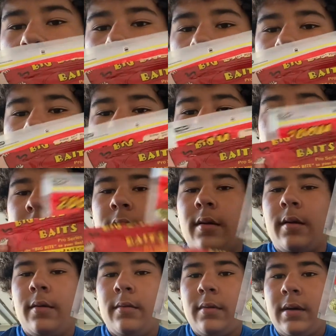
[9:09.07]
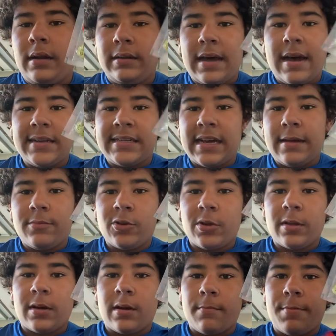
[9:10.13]
And you're going to, a lot of times, you're
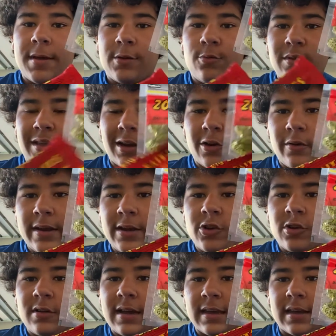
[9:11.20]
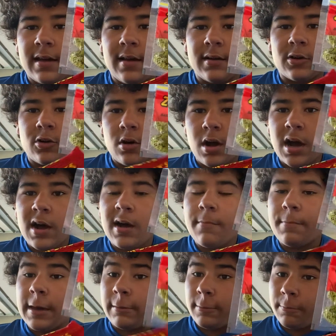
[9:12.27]
either going to pitch with a creature like a craw,
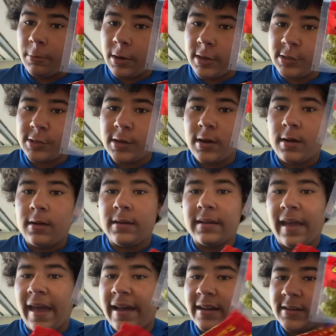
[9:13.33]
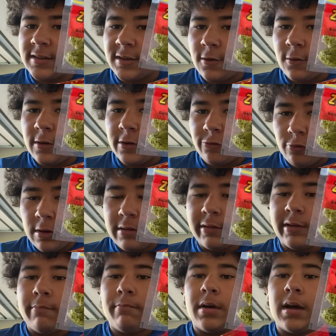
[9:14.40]
baby brush hog, X-Zone
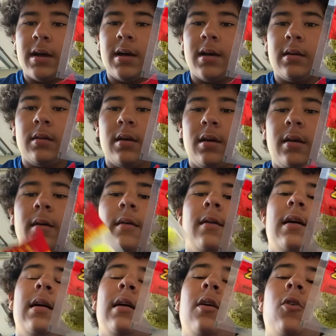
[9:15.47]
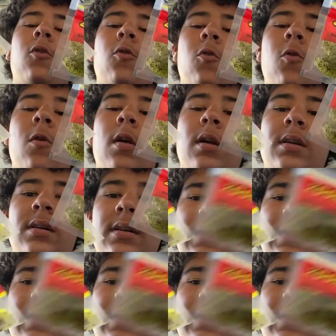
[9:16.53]
adrenaline bug, or a